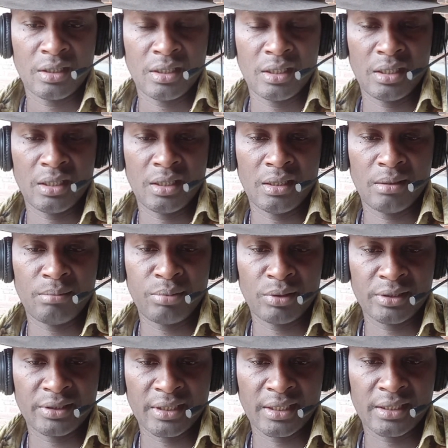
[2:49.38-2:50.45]

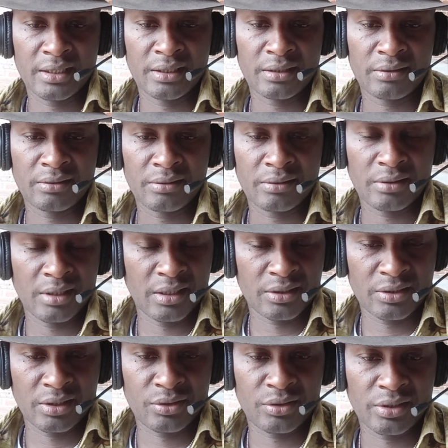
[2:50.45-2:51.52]
Polytechnic,
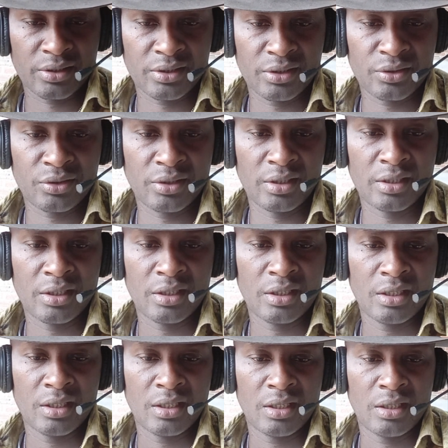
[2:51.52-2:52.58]
etc.,
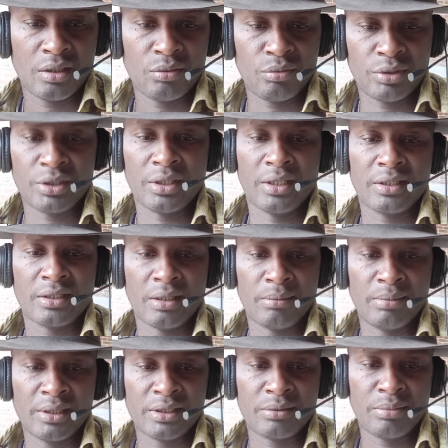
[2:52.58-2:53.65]
which are
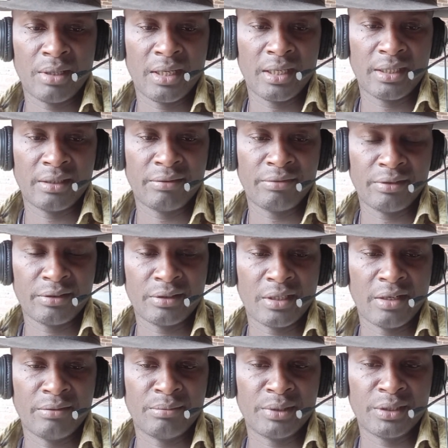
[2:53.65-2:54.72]
established by the federal
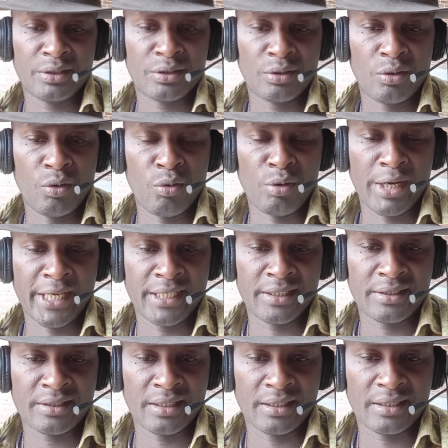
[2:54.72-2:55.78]
government or any
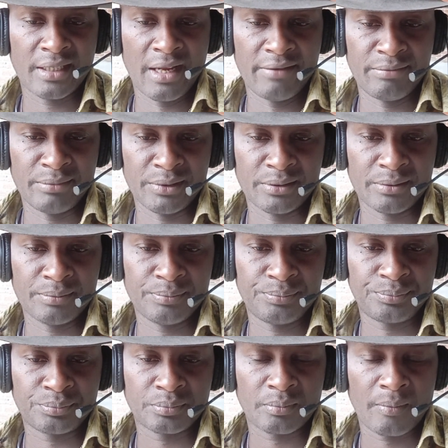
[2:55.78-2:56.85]
state government.
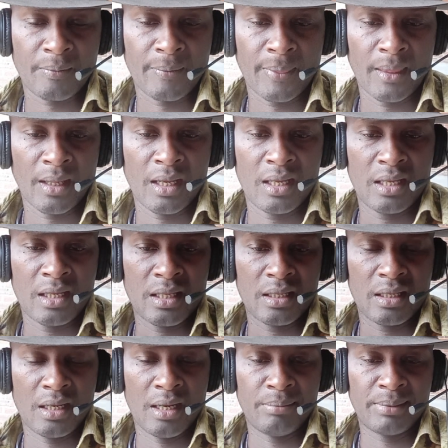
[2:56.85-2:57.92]

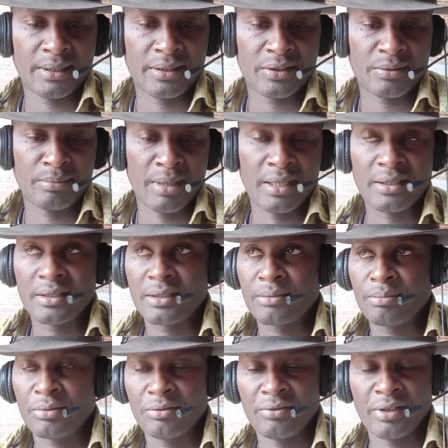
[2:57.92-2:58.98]
Applicants must
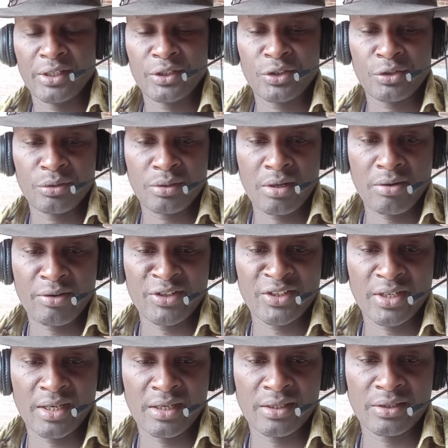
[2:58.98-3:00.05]
provide two
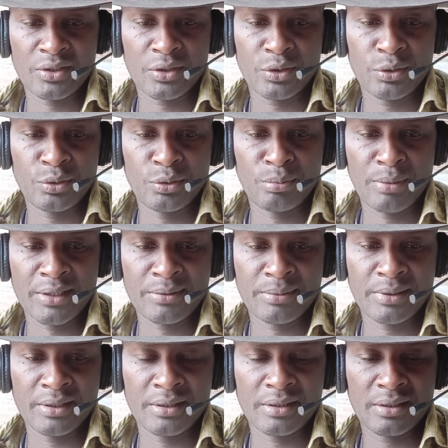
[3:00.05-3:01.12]
guarantors who must
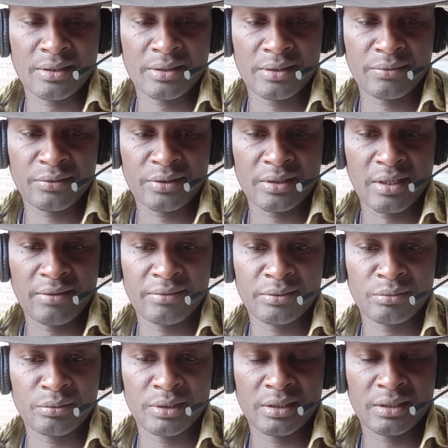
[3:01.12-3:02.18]
be a civil
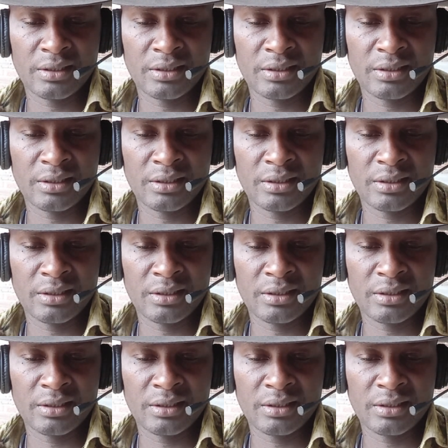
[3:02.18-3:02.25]
servant with at